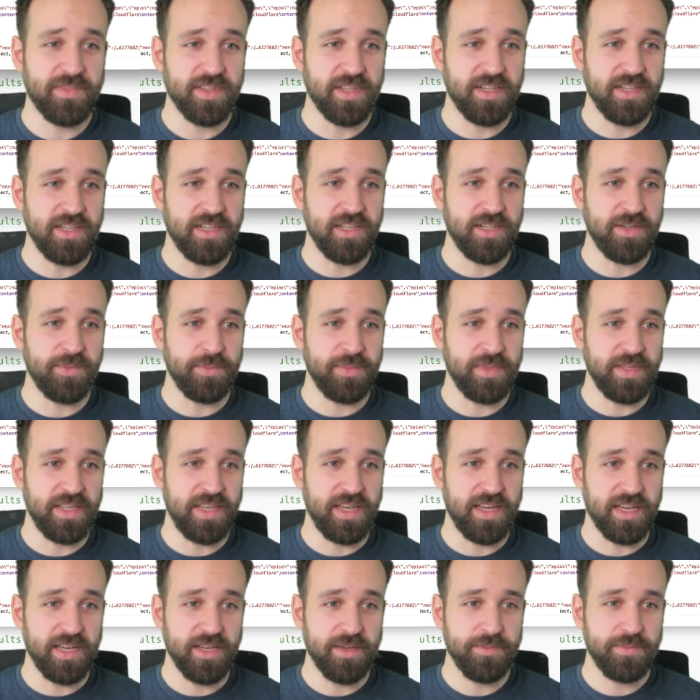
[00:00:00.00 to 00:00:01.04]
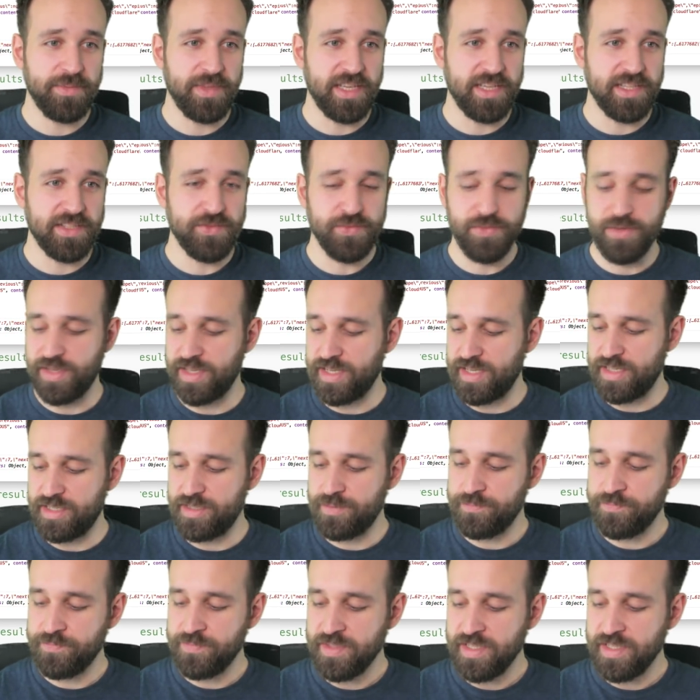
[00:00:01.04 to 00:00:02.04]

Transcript: Um, yeah, thanks for that.